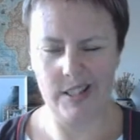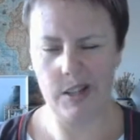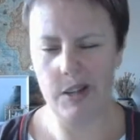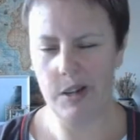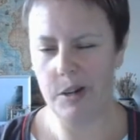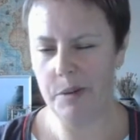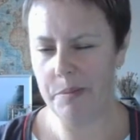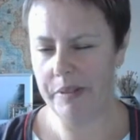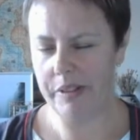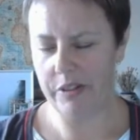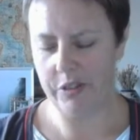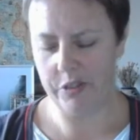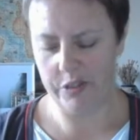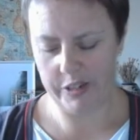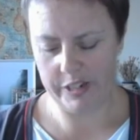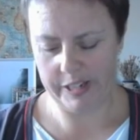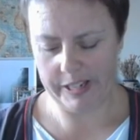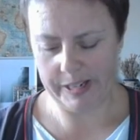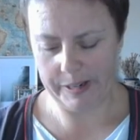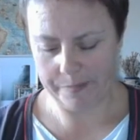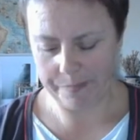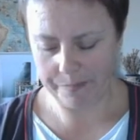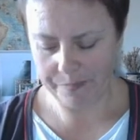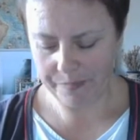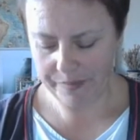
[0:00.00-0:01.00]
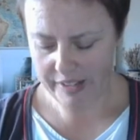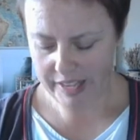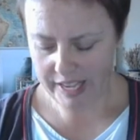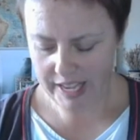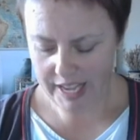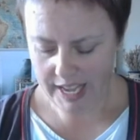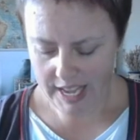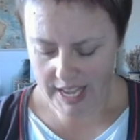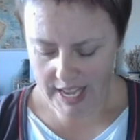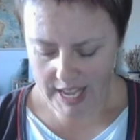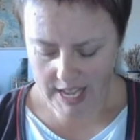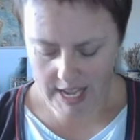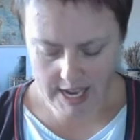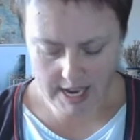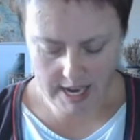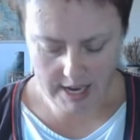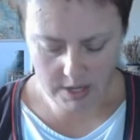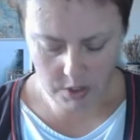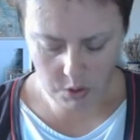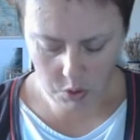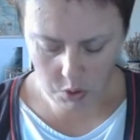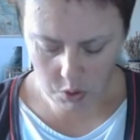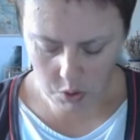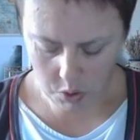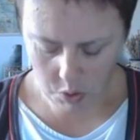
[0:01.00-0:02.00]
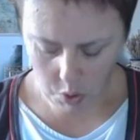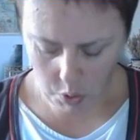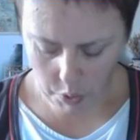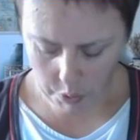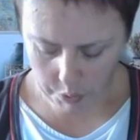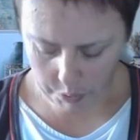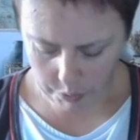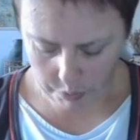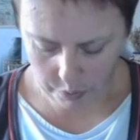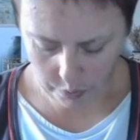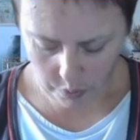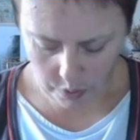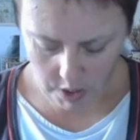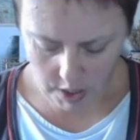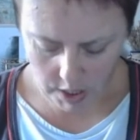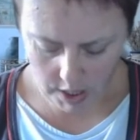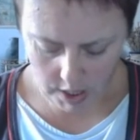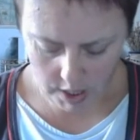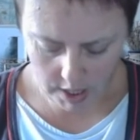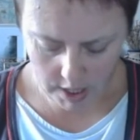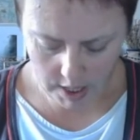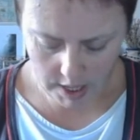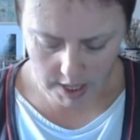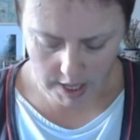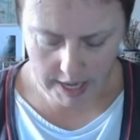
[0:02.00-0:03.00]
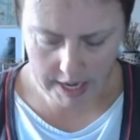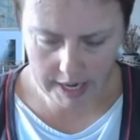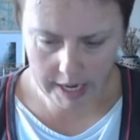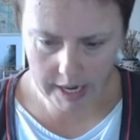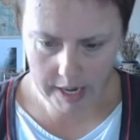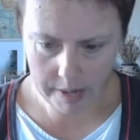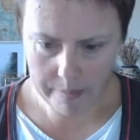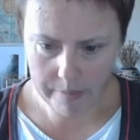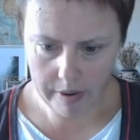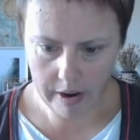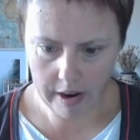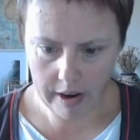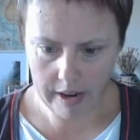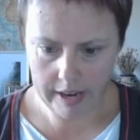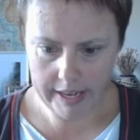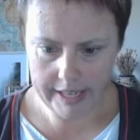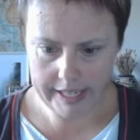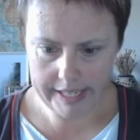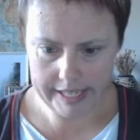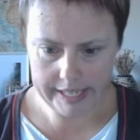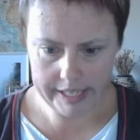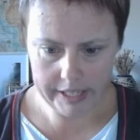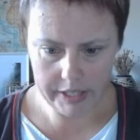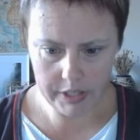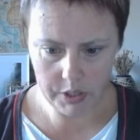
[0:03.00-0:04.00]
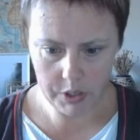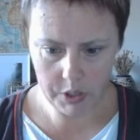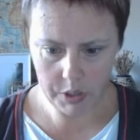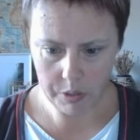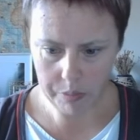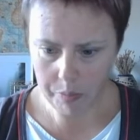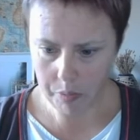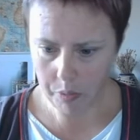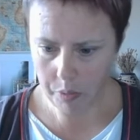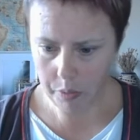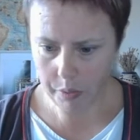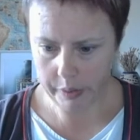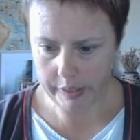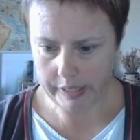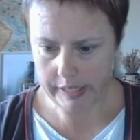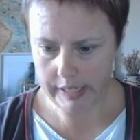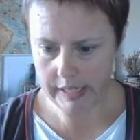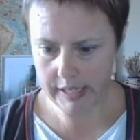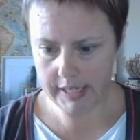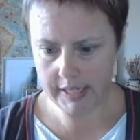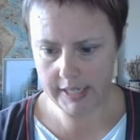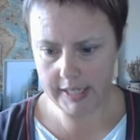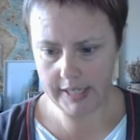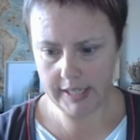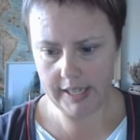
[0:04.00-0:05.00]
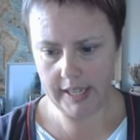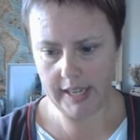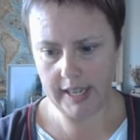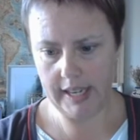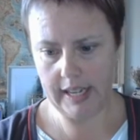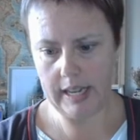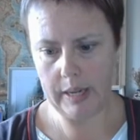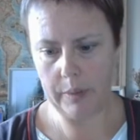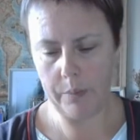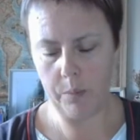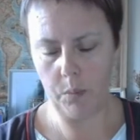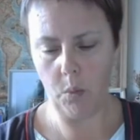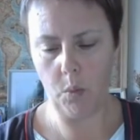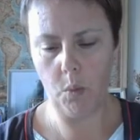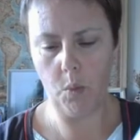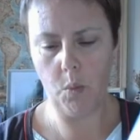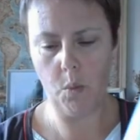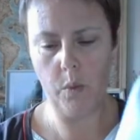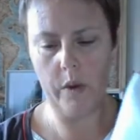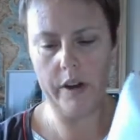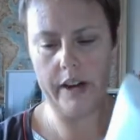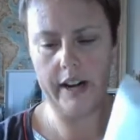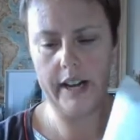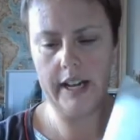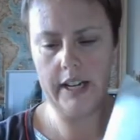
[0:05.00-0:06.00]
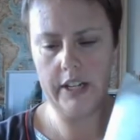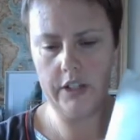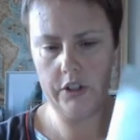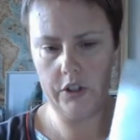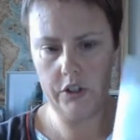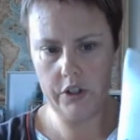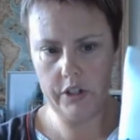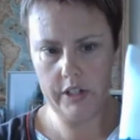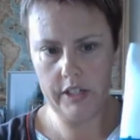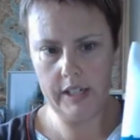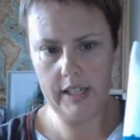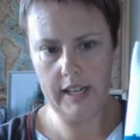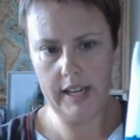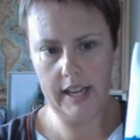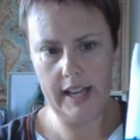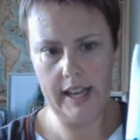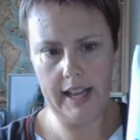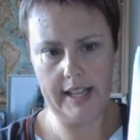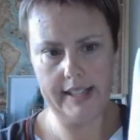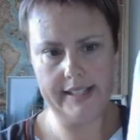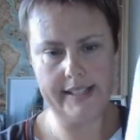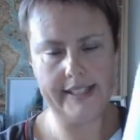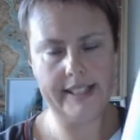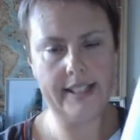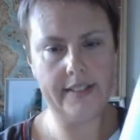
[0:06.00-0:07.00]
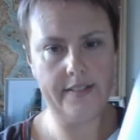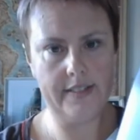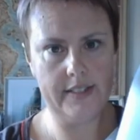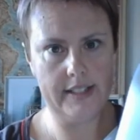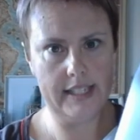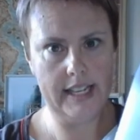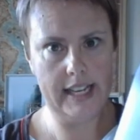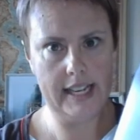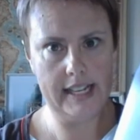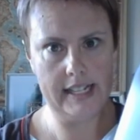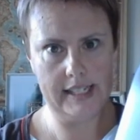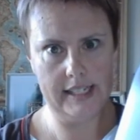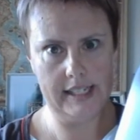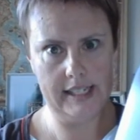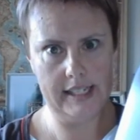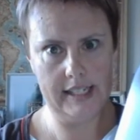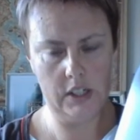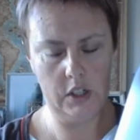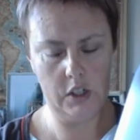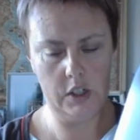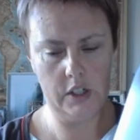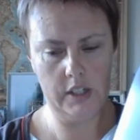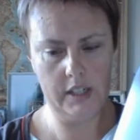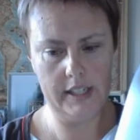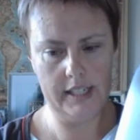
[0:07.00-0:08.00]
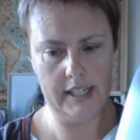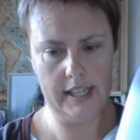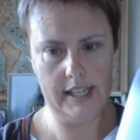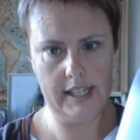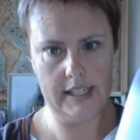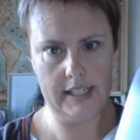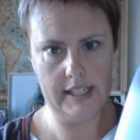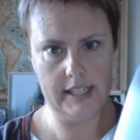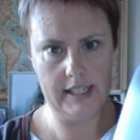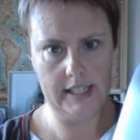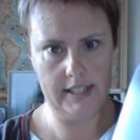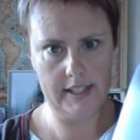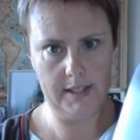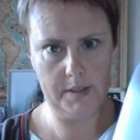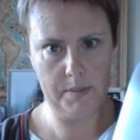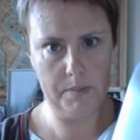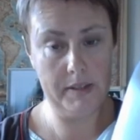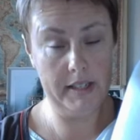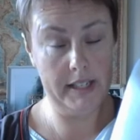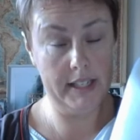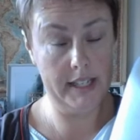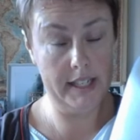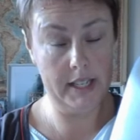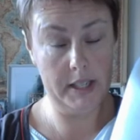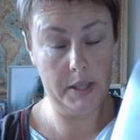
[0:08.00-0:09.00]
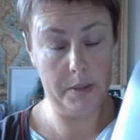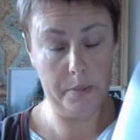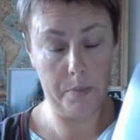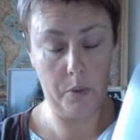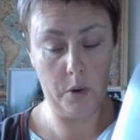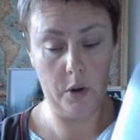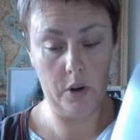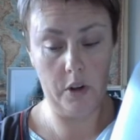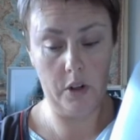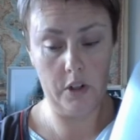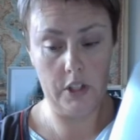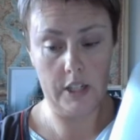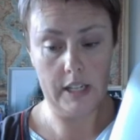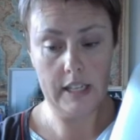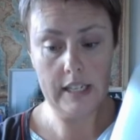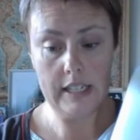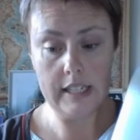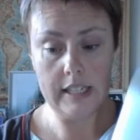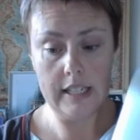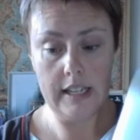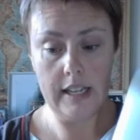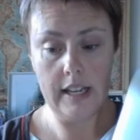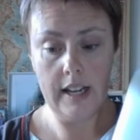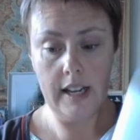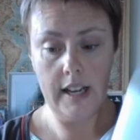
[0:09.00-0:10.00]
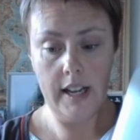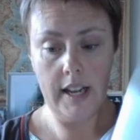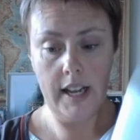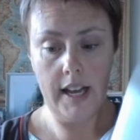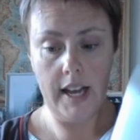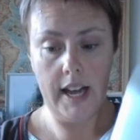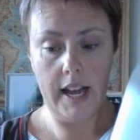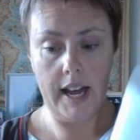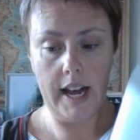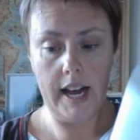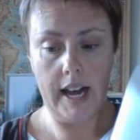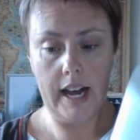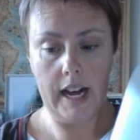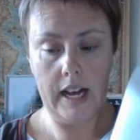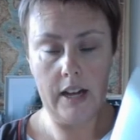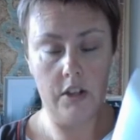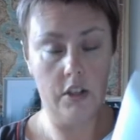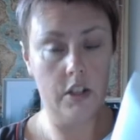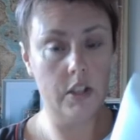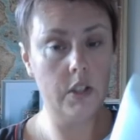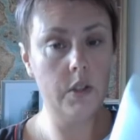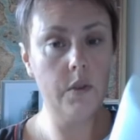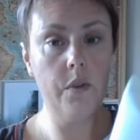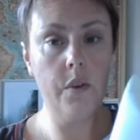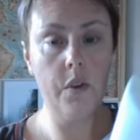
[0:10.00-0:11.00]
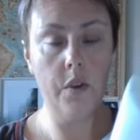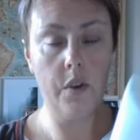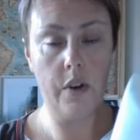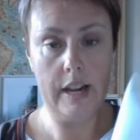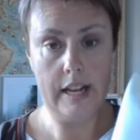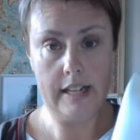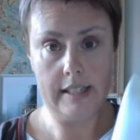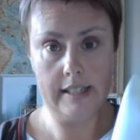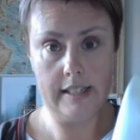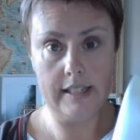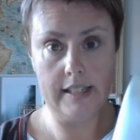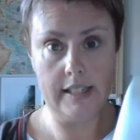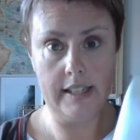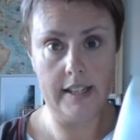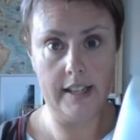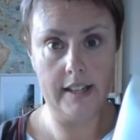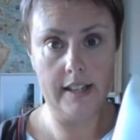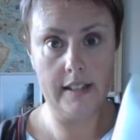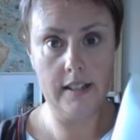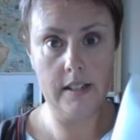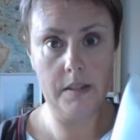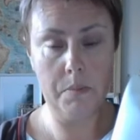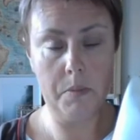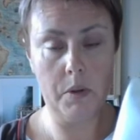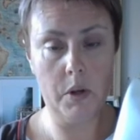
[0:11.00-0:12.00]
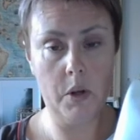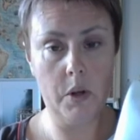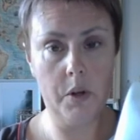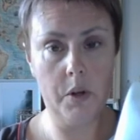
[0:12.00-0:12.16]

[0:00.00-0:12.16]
So um, I needed to put um, 117 stitches into this particular project uh, just for round six because Port Adelaide